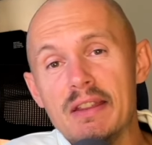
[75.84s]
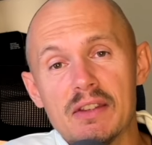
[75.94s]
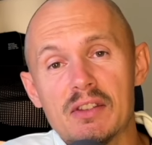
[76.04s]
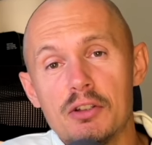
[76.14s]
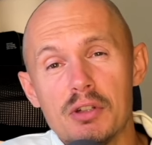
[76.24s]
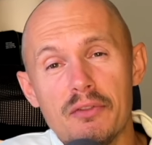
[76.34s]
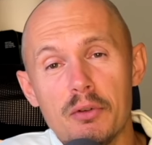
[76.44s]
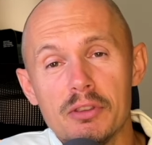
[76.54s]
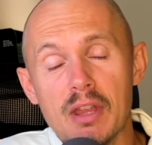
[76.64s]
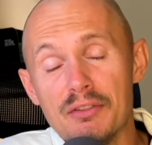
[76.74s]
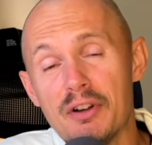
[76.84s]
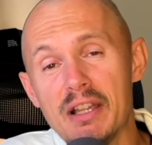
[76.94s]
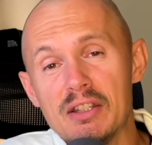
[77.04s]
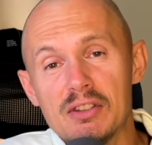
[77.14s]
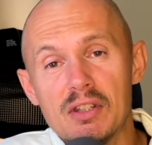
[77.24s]
that's a good
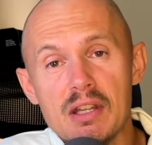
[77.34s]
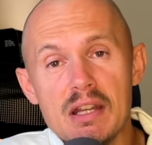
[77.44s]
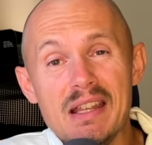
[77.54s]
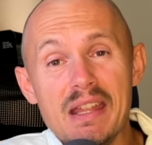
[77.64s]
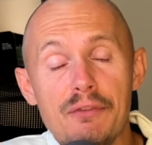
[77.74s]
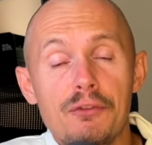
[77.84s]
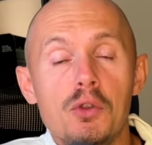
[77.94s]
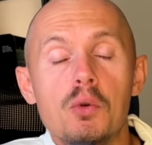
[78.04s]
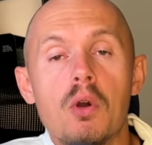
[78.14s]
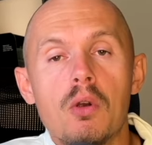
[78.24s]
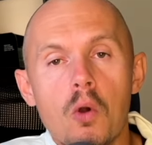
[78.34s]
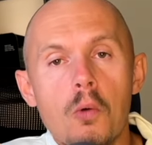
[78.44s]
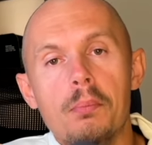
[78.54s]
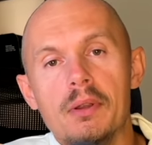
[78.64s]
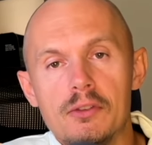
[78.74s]
advice if you are
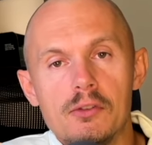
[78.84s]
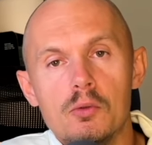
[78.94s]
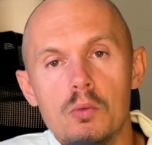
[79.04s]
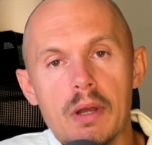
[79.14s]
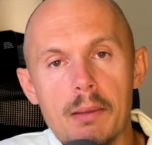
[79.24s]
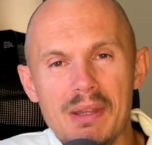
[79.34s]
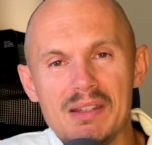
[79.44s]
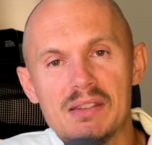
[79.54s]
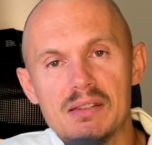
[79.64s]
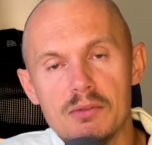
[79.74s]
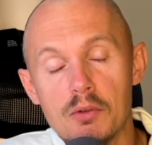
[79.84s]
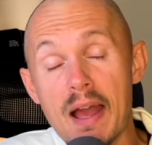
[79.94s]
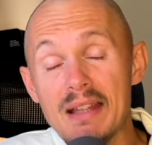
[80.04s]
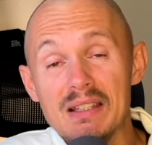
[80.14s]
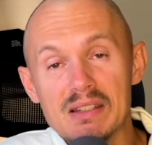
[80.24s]
open to
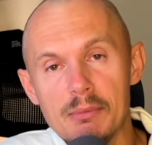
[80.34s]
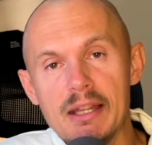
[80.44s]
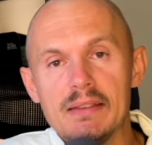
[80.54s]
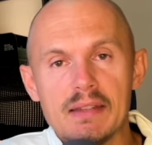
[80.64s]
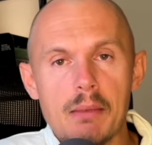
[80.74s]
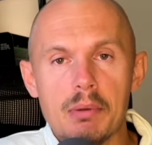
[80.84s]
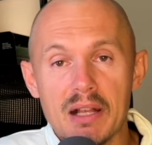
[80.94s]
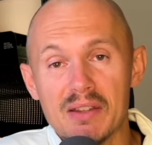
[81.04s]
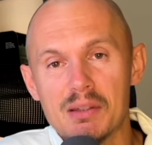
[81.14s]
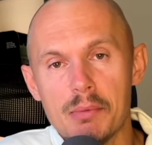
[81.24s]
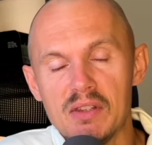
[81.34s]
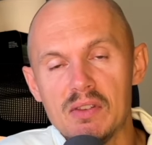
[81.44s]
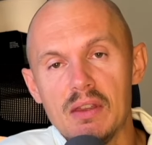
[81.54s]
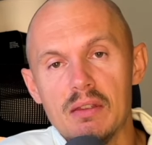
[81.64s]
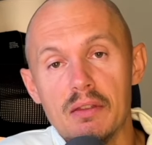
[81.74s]
adding some lead tape and
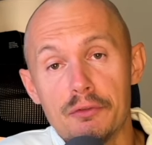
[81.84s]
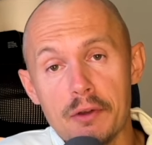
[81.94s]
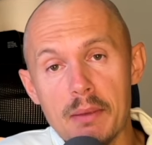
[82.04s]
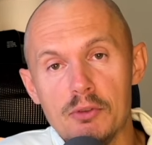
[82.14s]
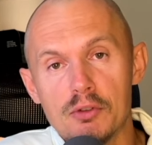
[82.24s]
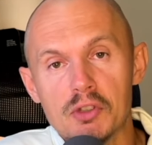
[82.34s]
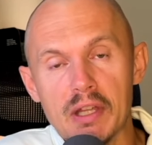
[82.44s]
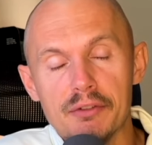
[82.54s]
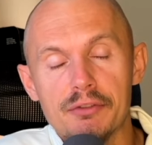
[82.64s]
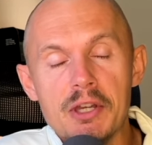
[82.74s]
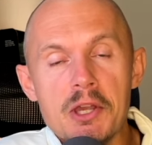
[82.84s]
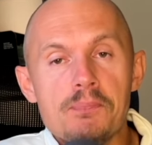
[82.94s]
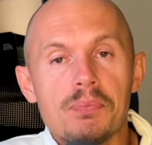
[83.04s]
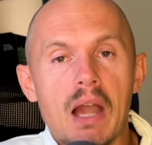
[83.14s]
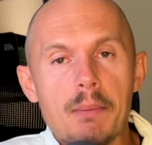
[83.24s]
customizing the frames yourself.
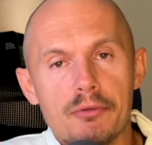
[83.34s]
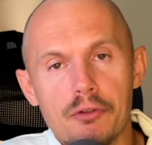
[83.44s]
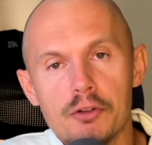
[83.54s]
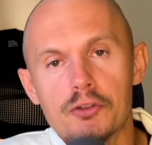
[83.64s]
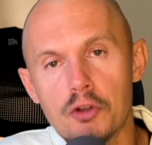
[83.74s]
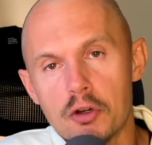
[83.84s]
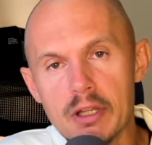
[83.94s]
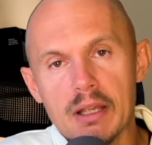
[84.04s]
I prefer starting a